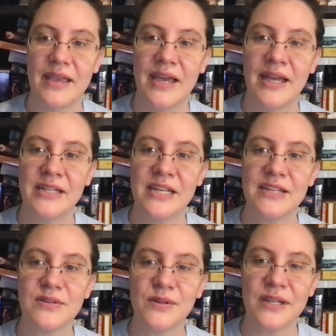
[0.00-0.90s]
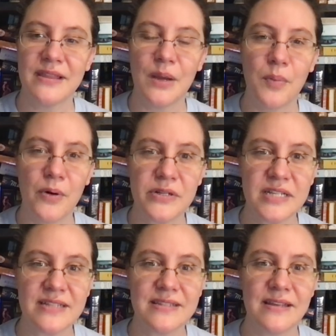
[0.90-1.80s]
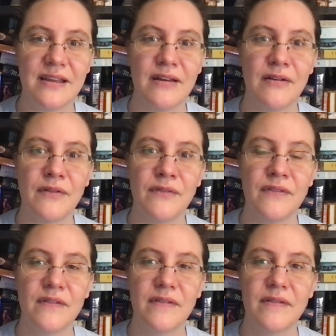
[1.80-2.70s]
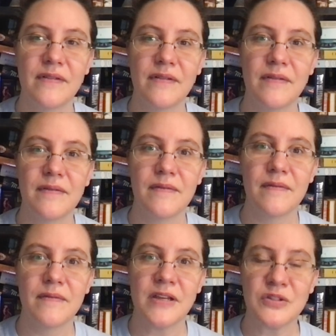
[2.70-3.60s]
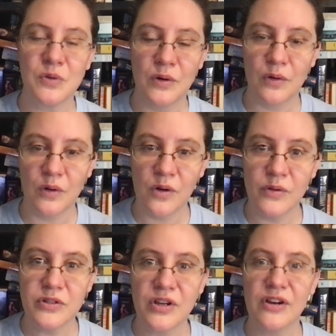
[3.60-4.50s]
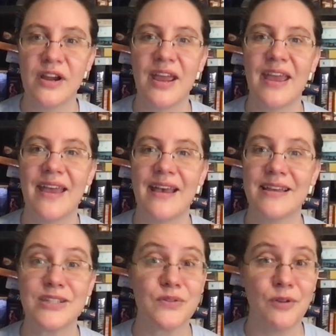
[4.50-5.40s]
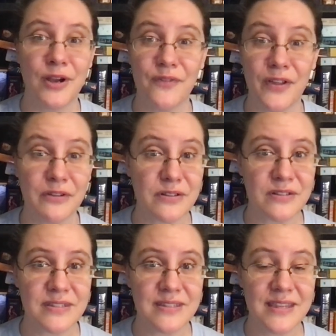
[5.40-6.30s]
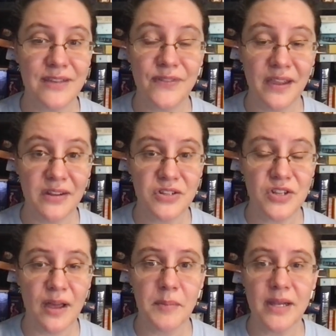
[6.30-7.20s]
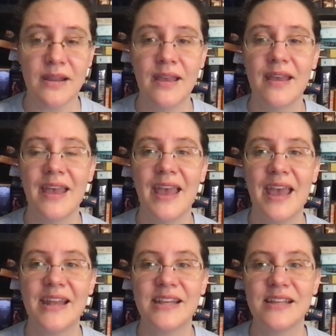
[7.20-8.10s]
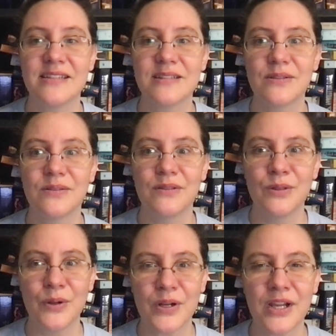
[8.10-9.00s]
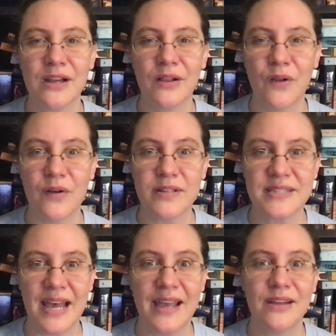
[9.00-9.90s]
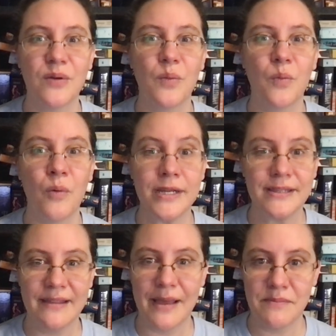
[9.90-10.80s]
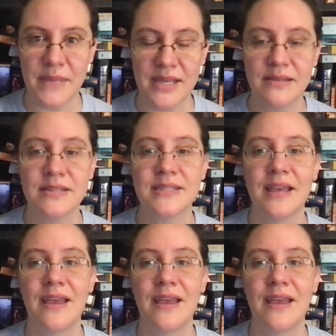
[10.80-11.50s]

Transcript: And he's learning the importance of historical culture. His grandfather is the village shaman. And he's learning alongside what that means.